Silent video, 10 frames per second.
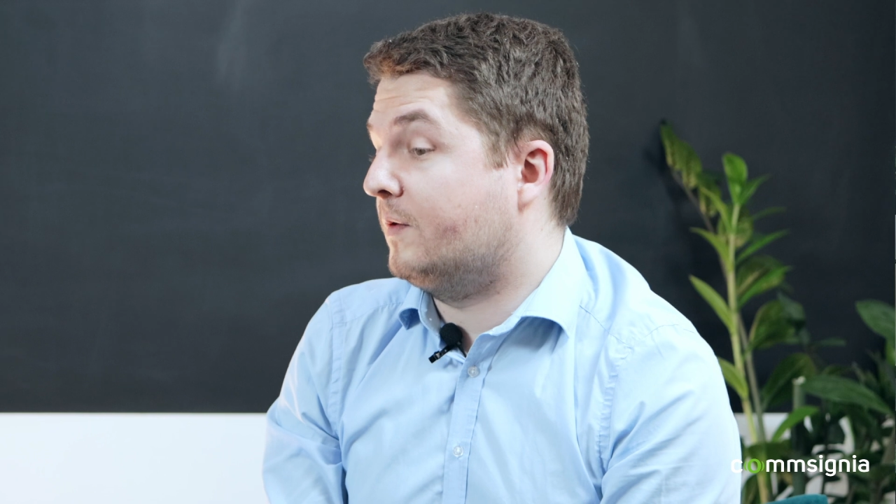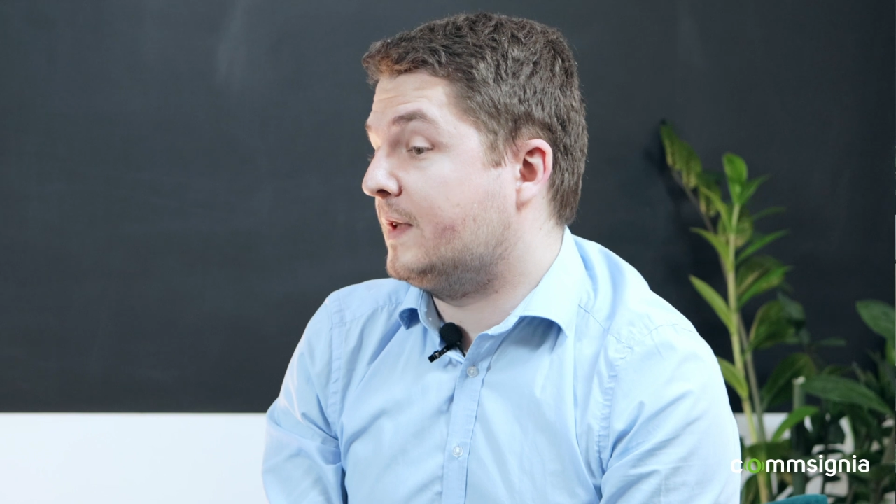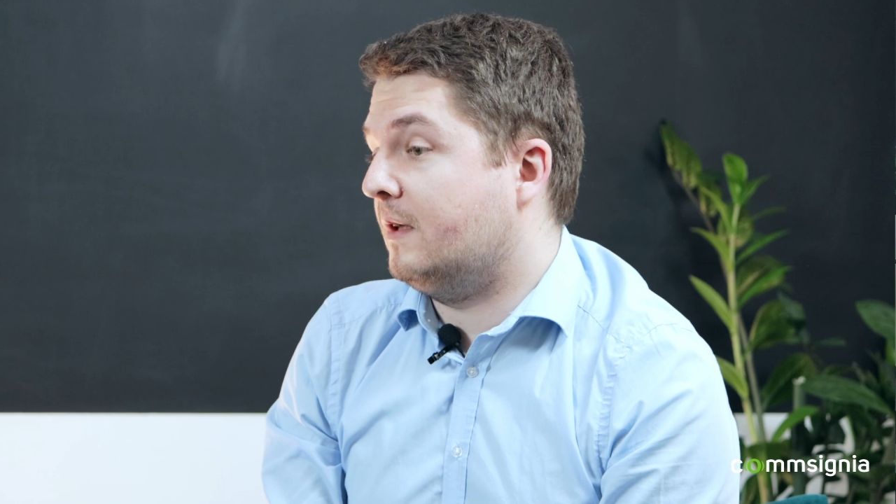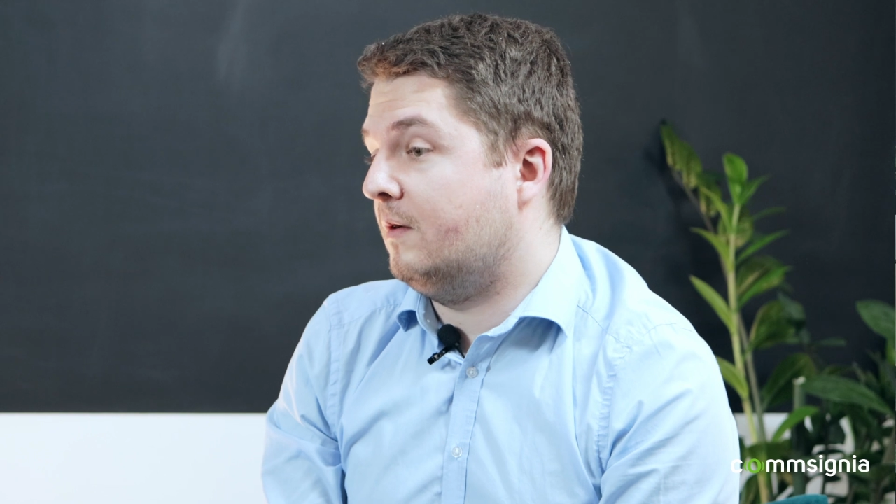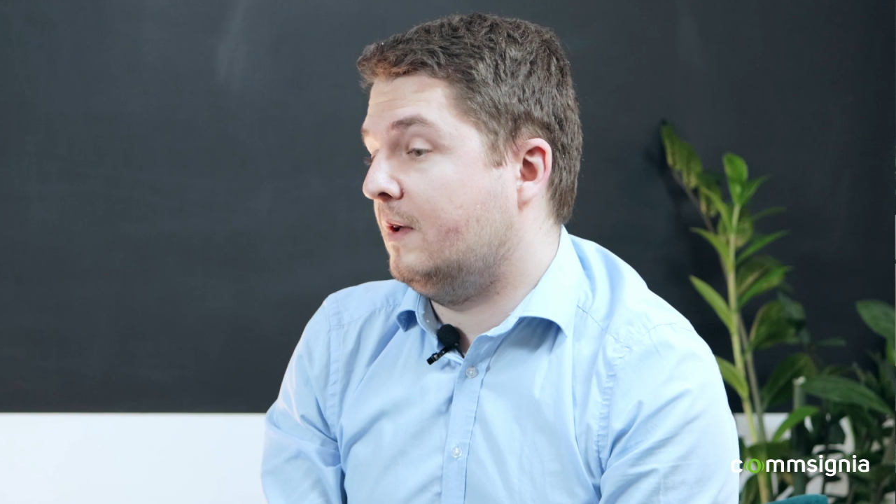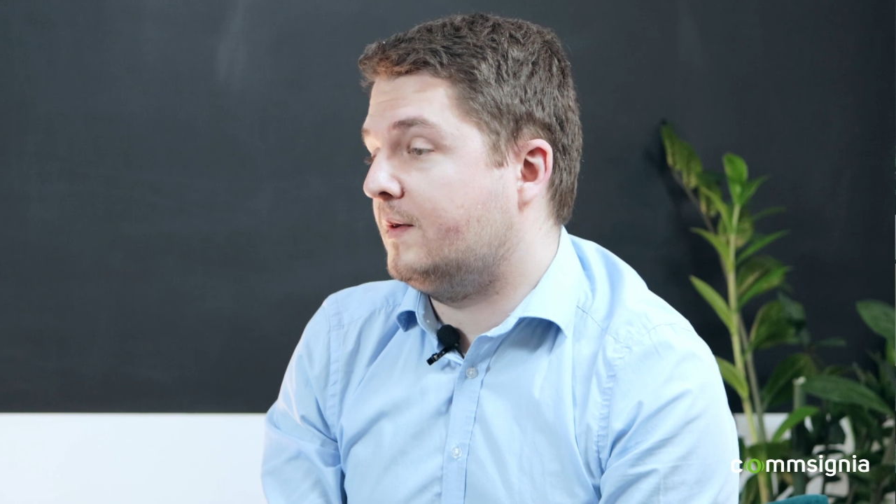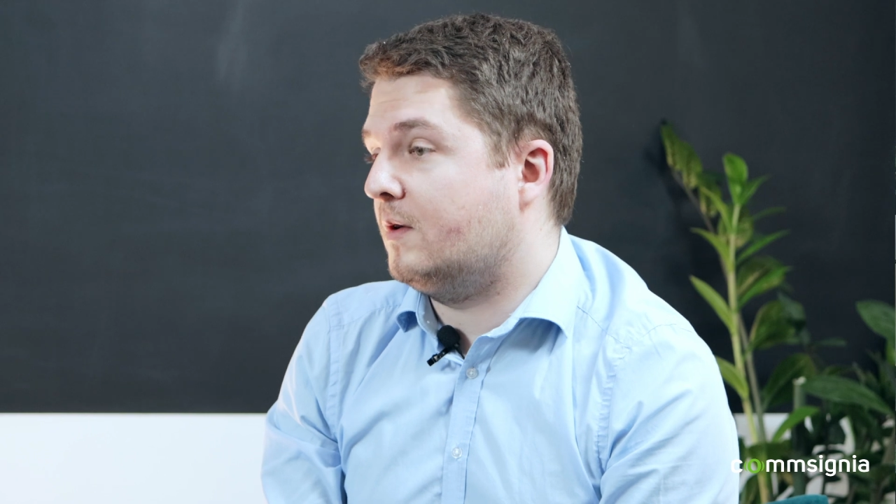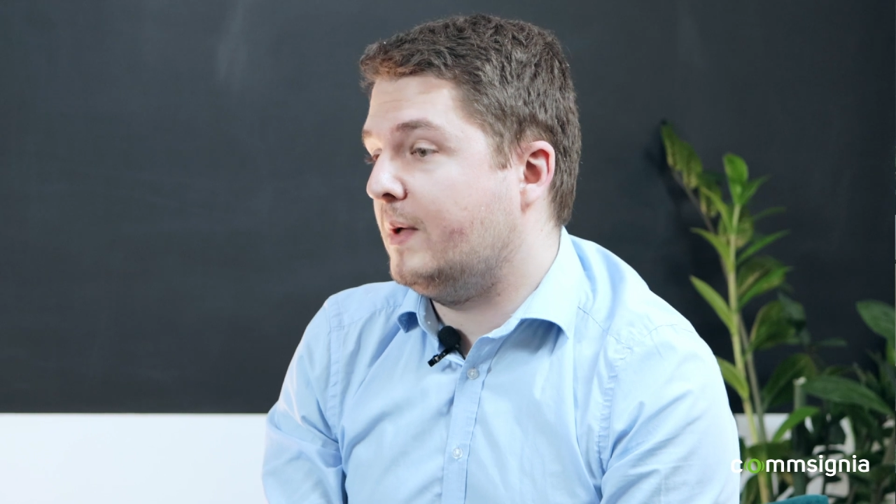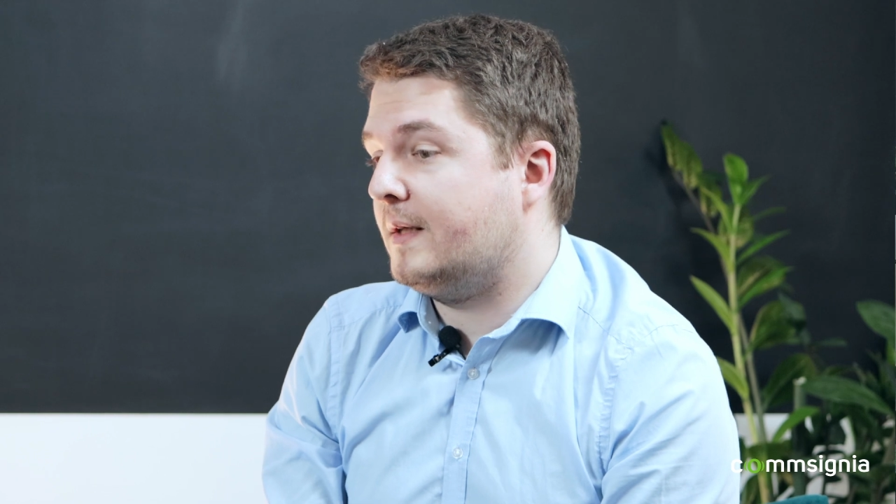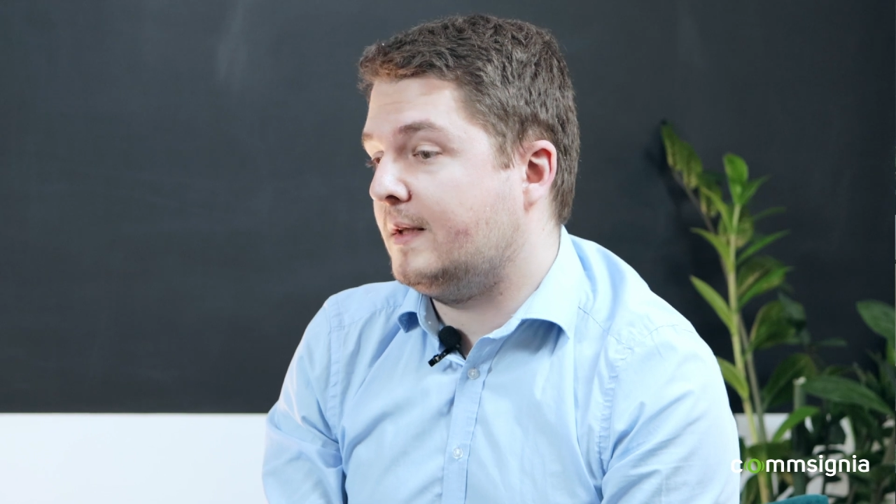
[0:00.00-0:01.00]
roadside unit.
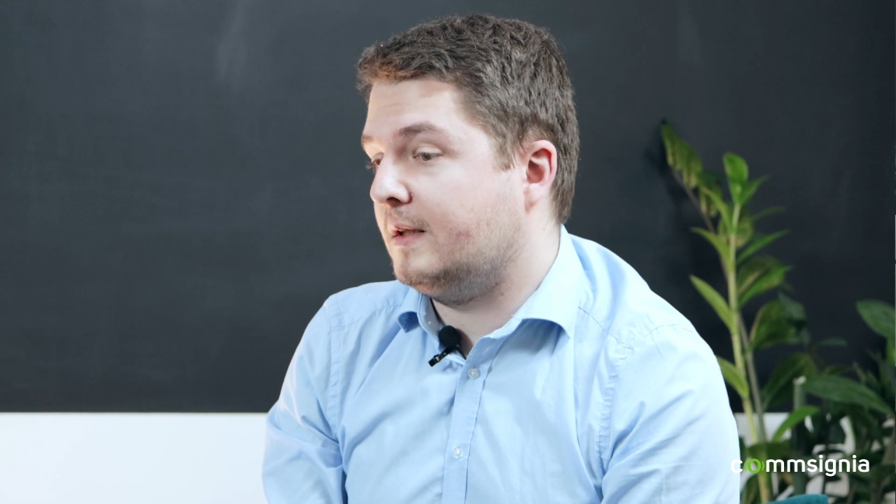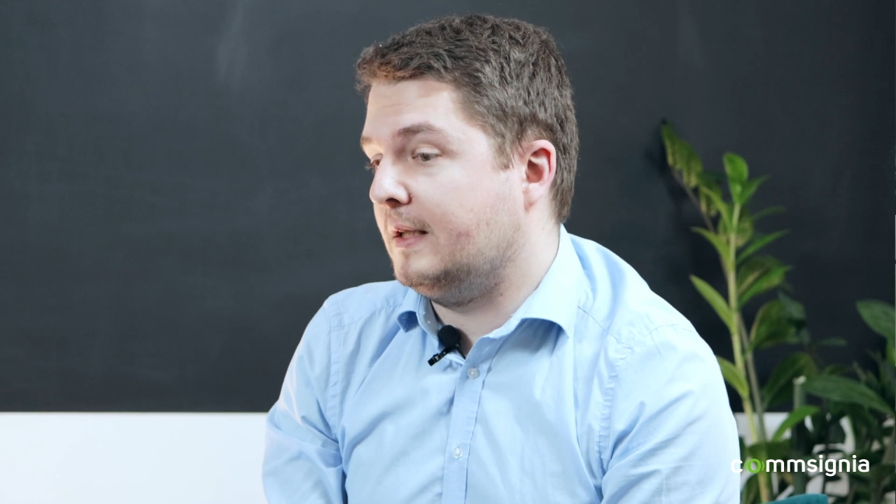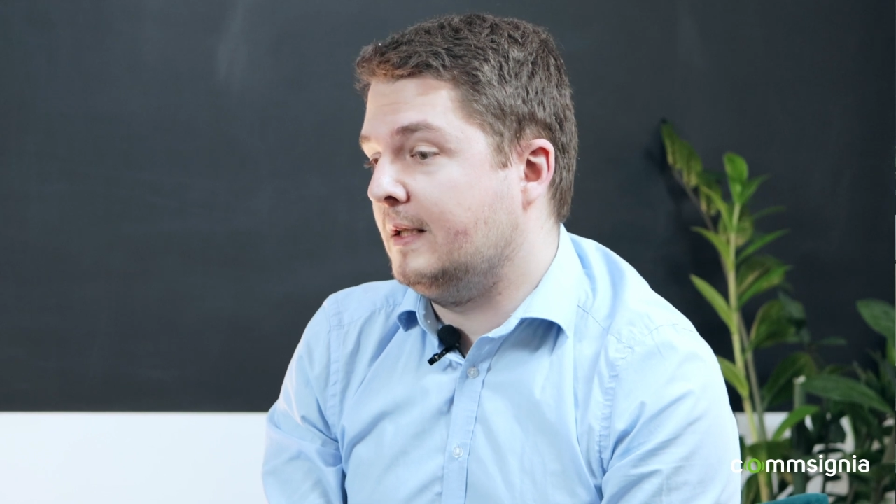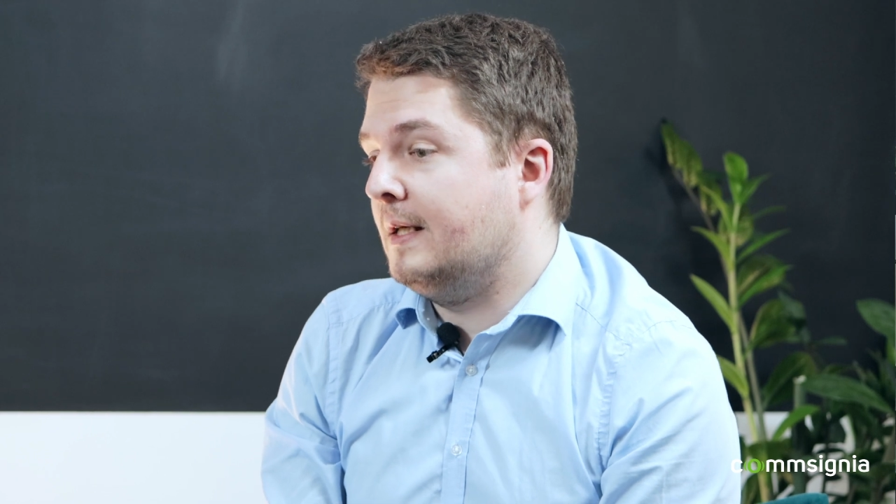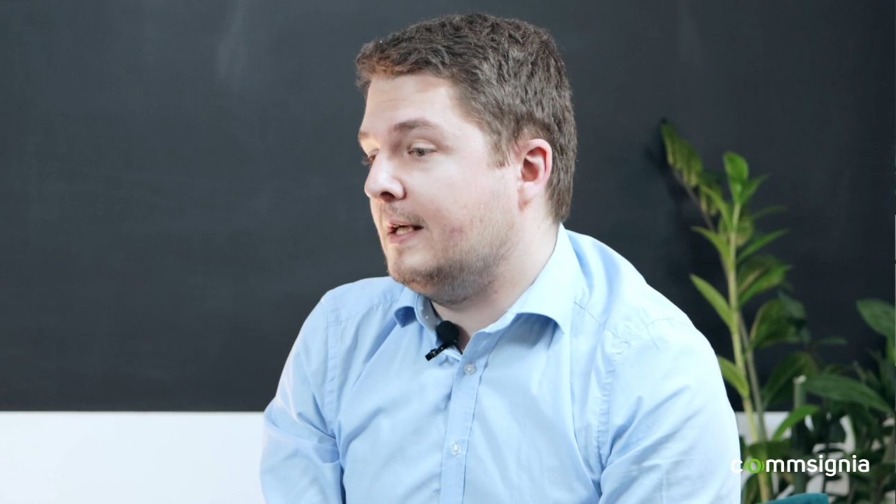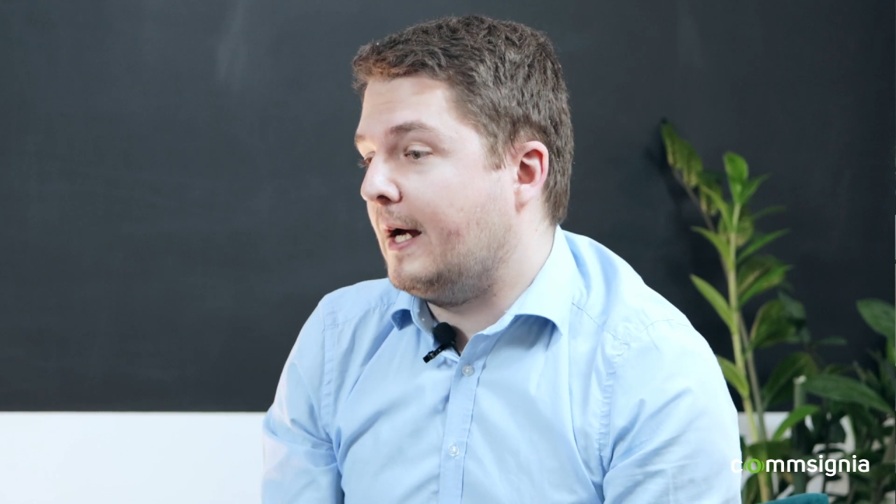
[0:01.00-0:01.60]
So basically,